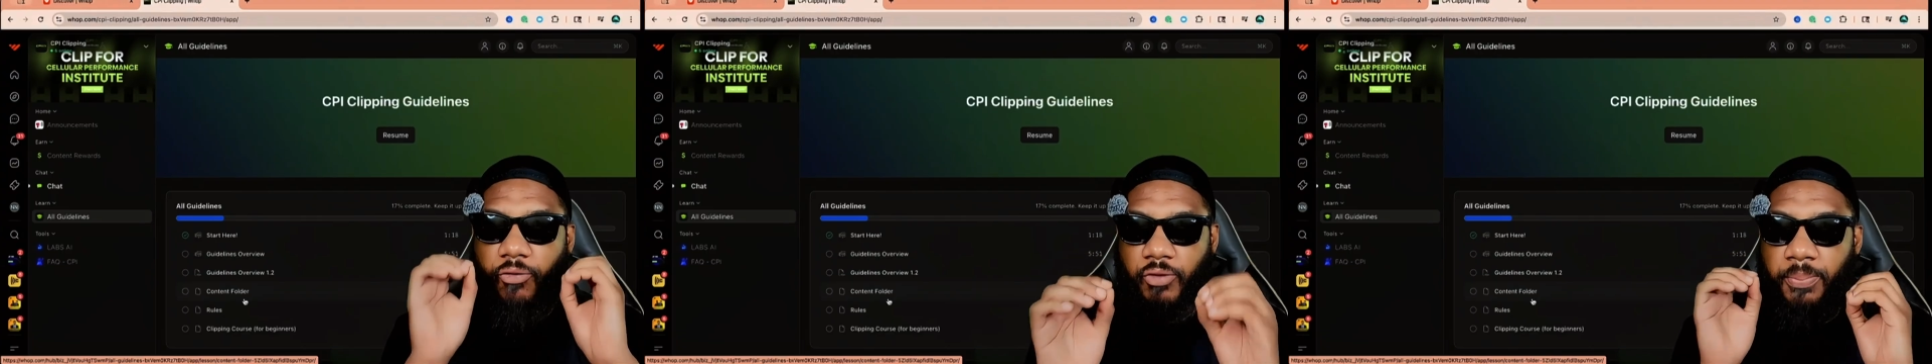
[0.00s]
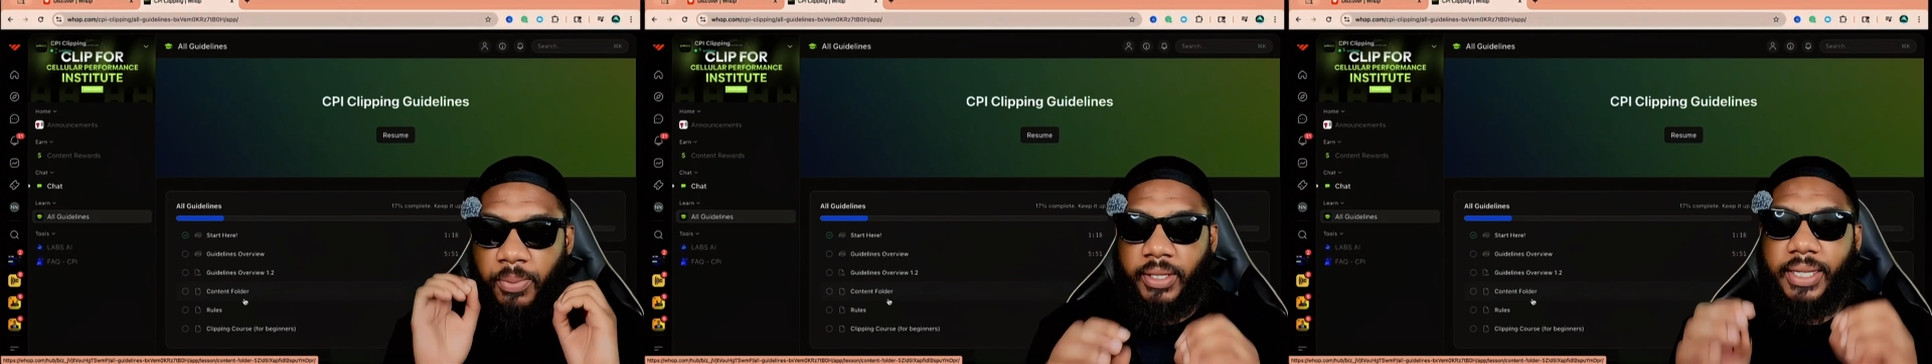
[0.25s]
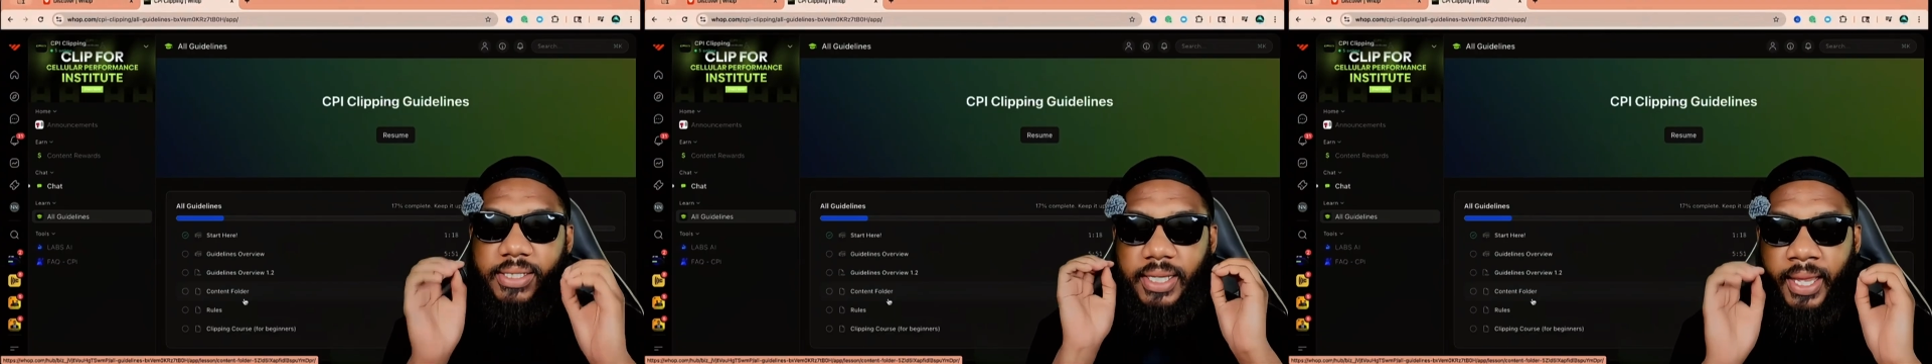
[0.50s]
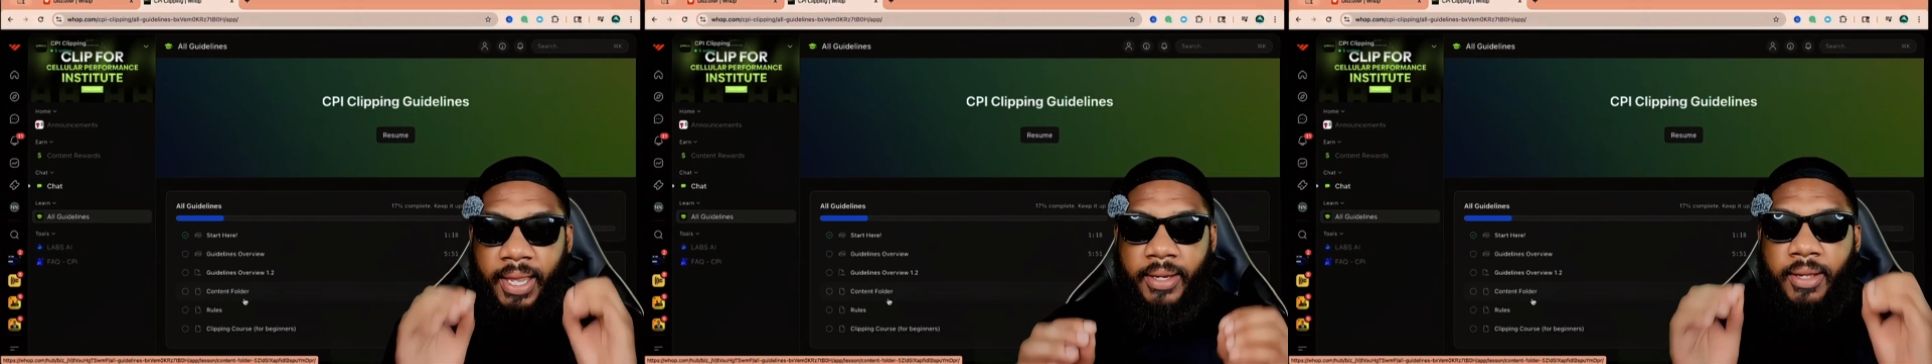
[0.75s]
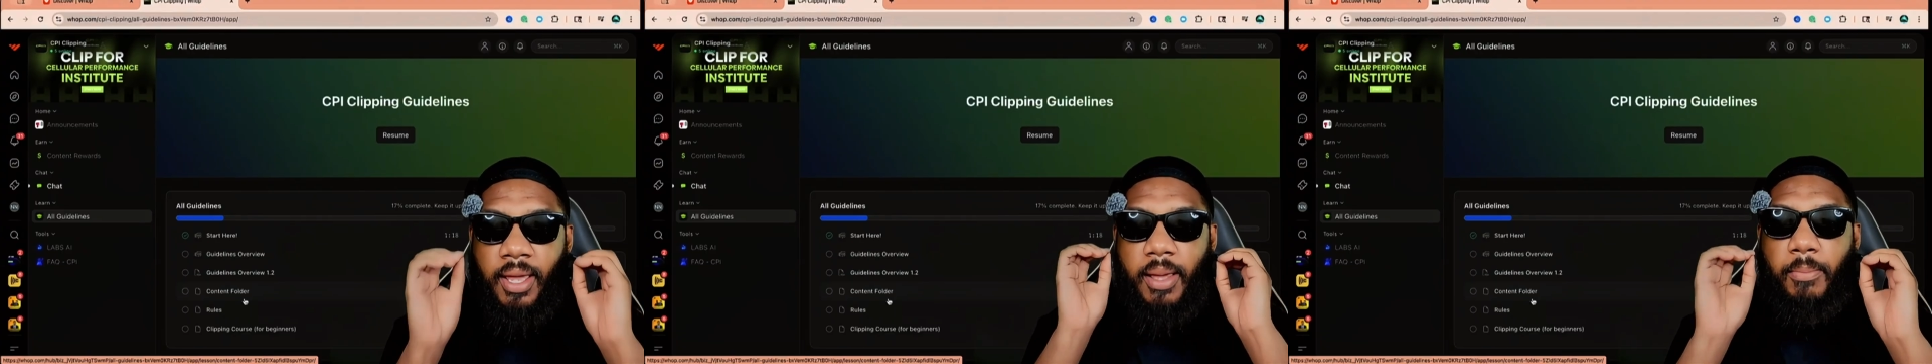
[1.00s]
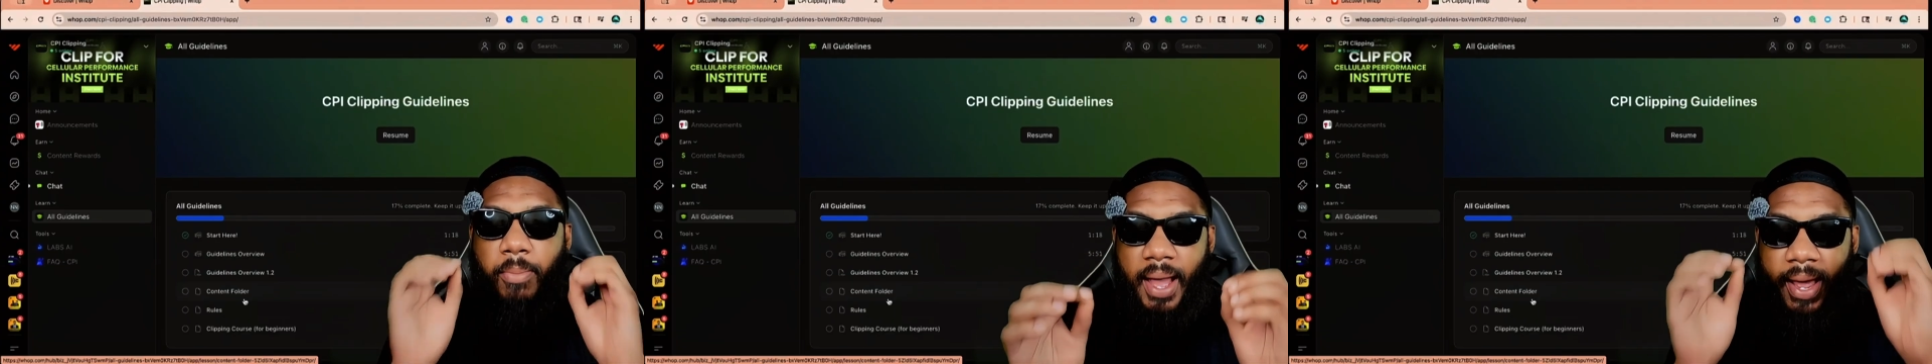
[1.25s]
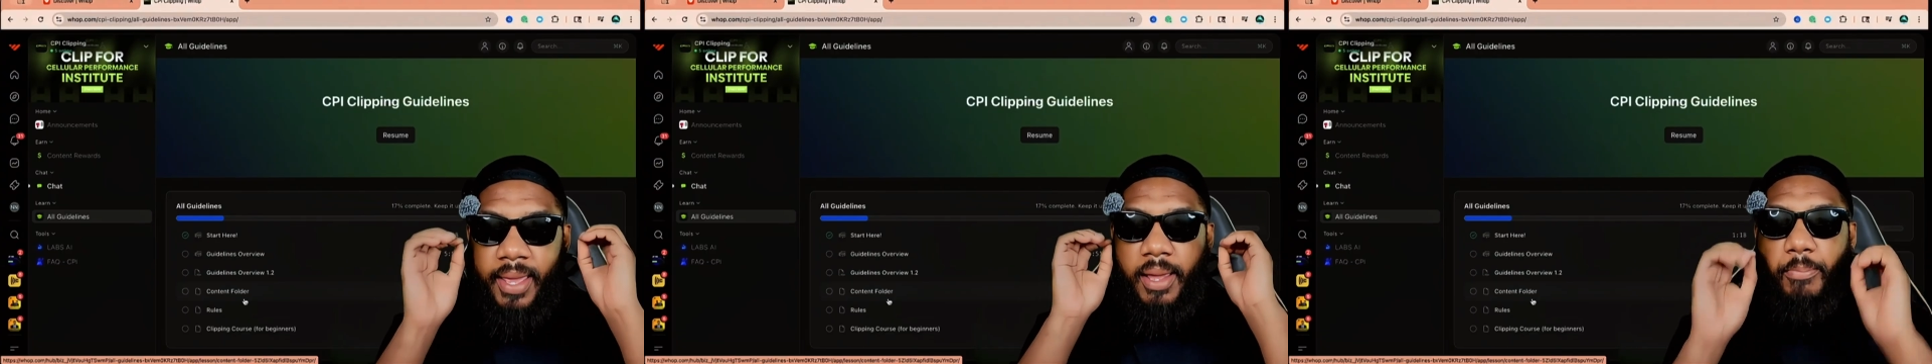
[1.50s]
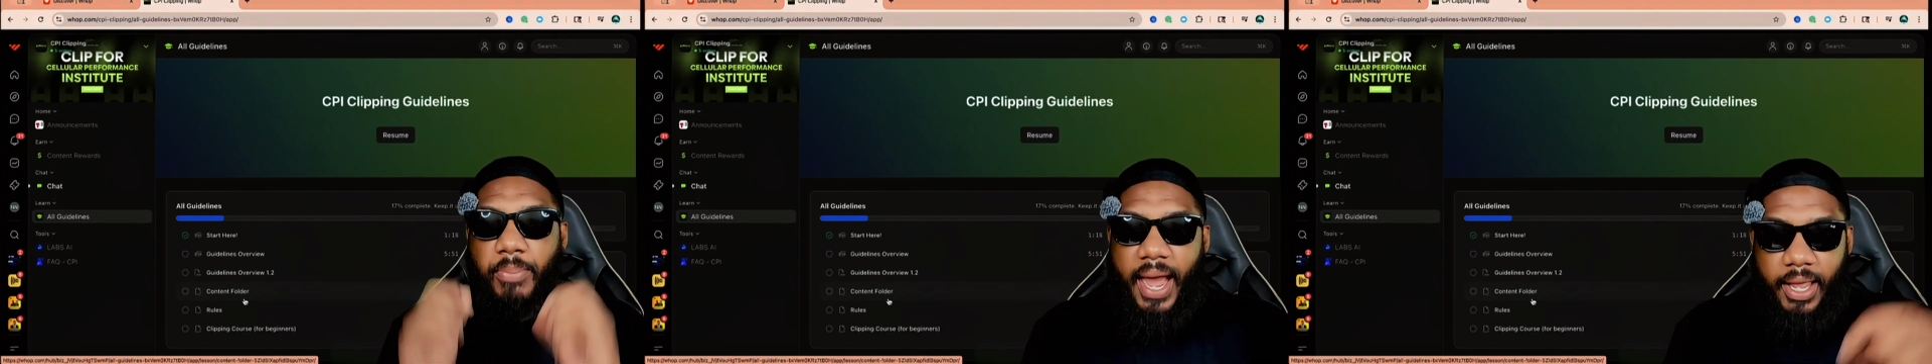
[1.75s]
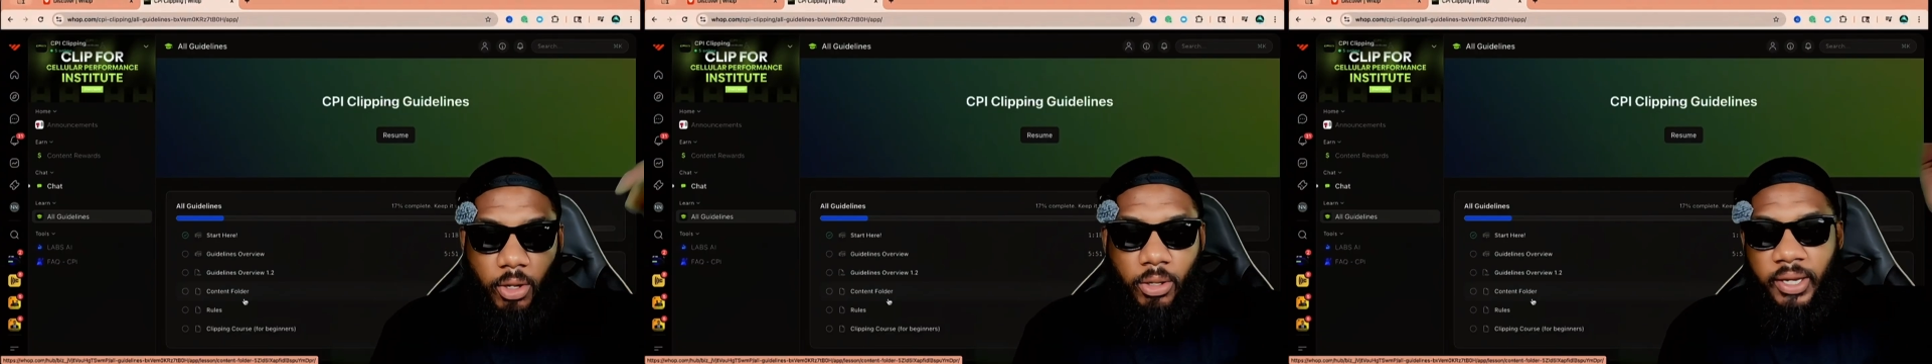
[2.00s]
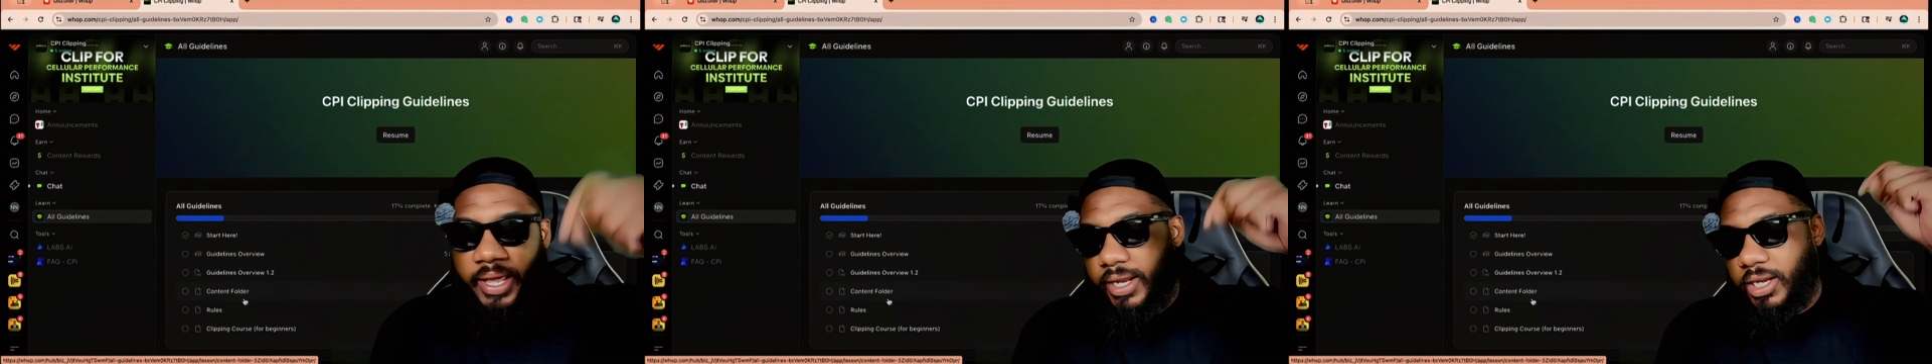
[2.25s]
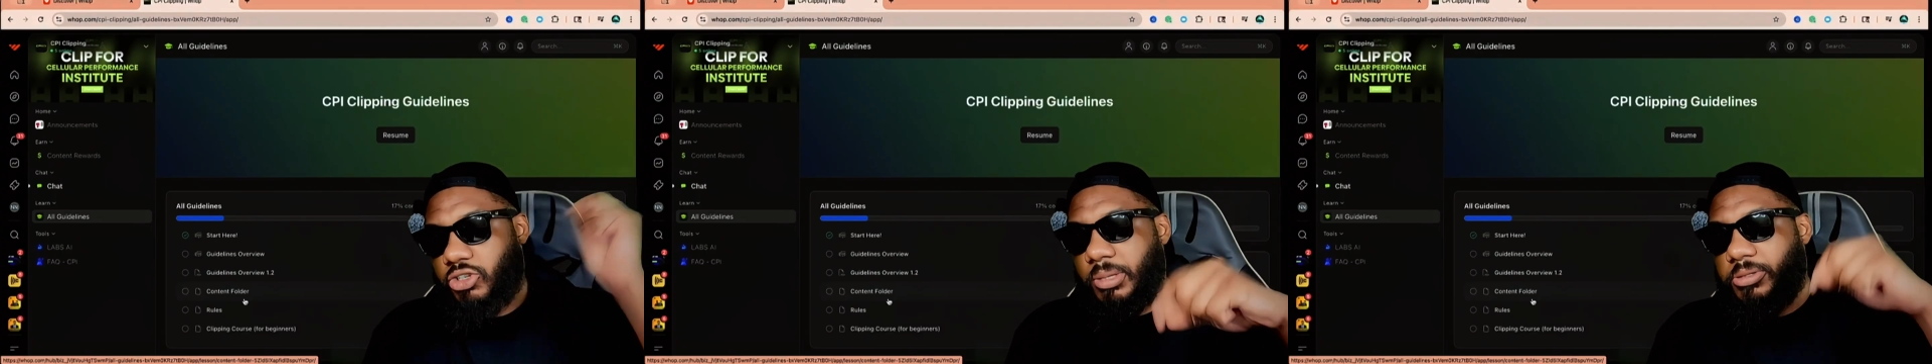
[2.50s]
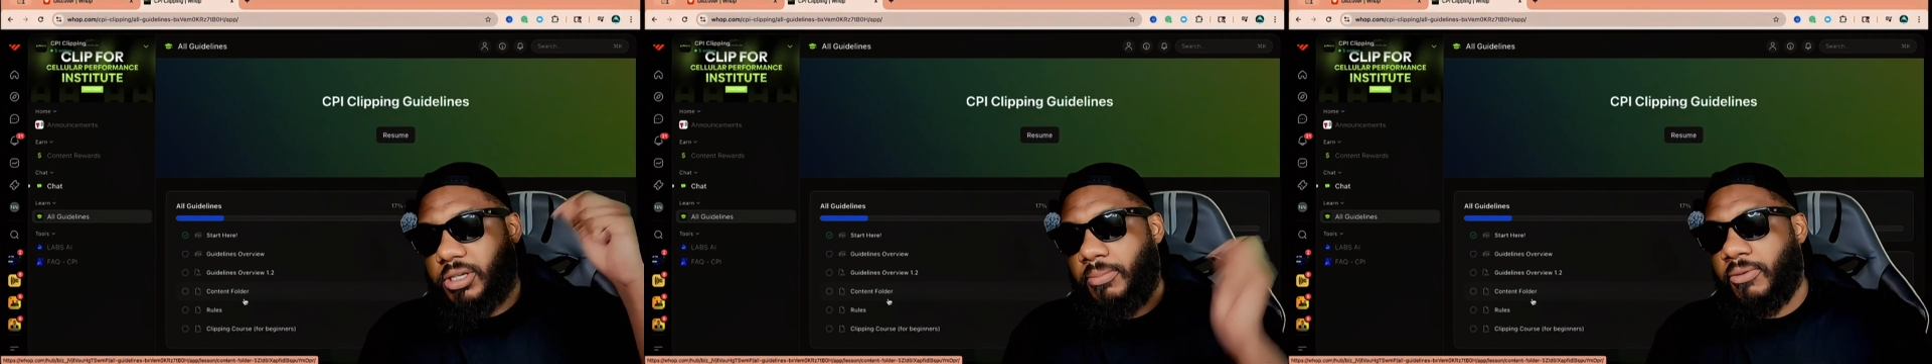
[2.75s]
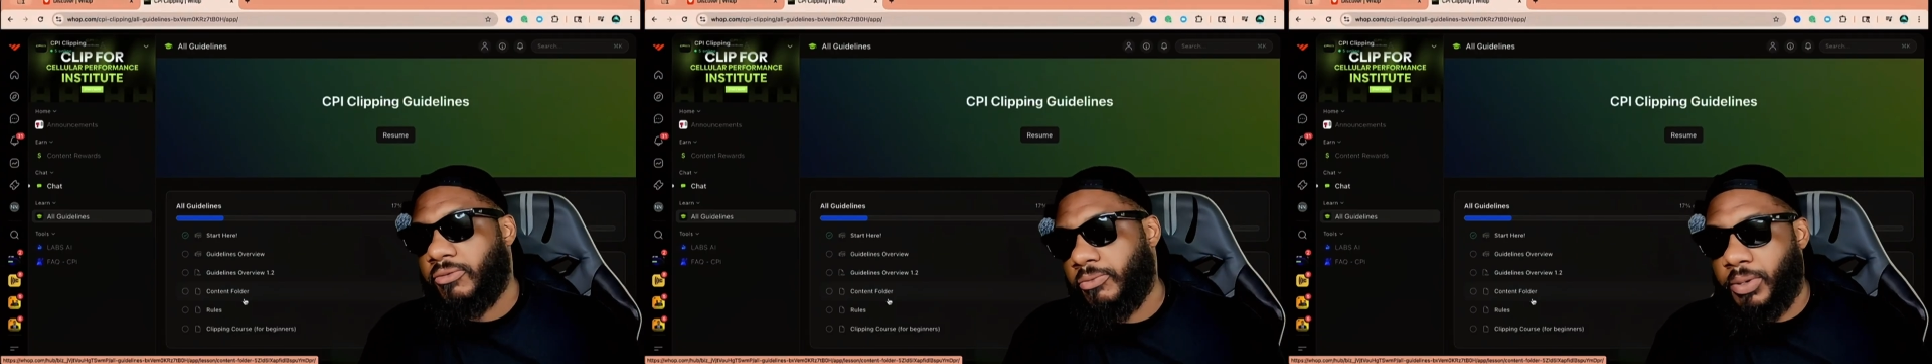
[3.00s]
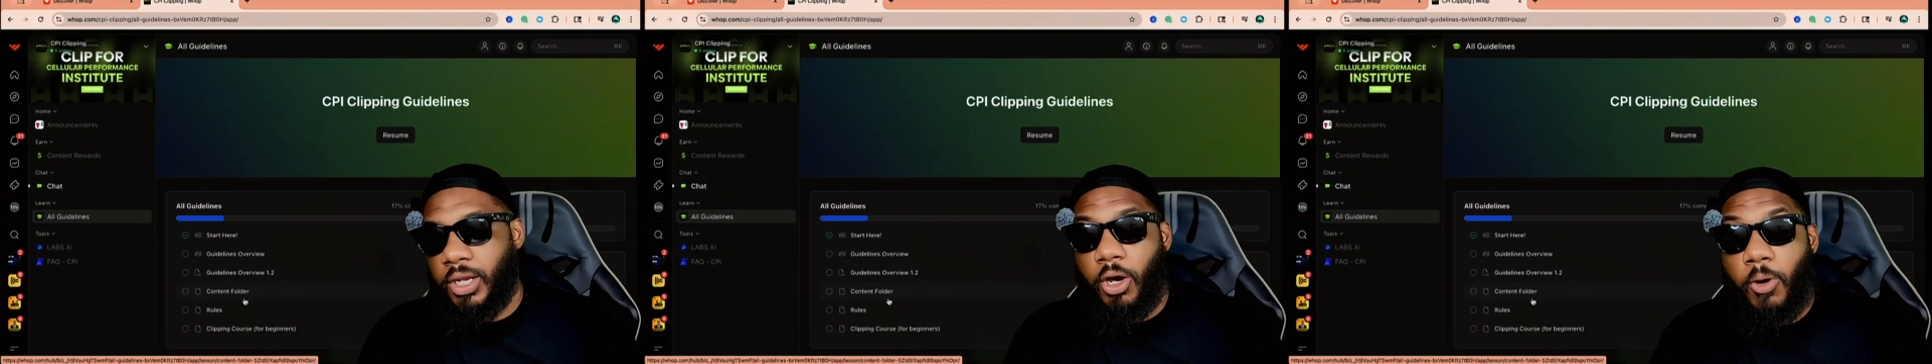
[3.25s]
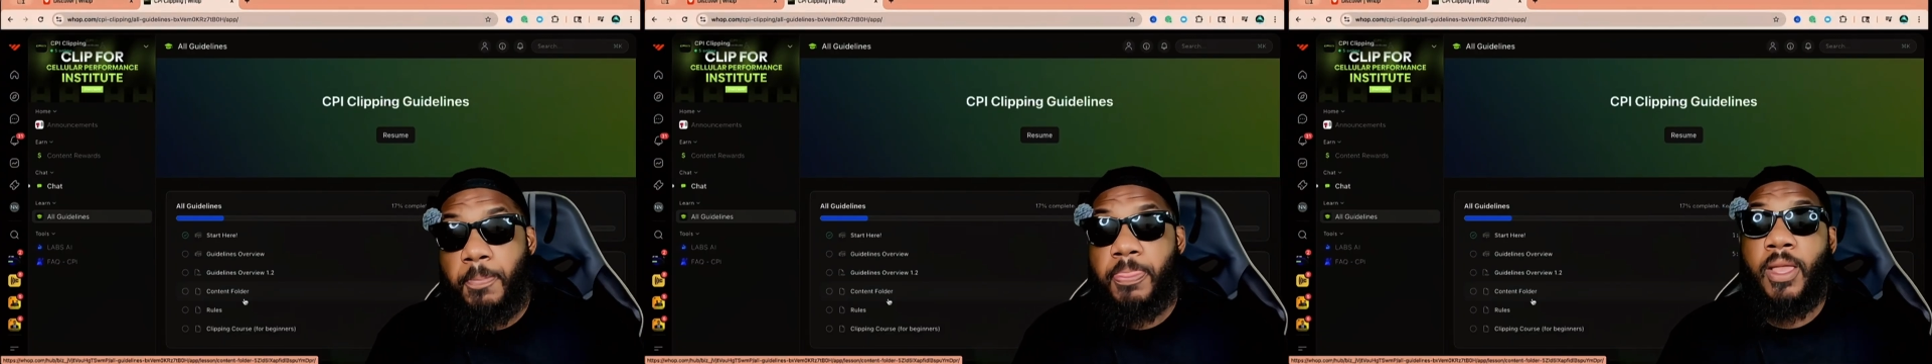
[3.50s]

free book that's in my bio. Link in the description below.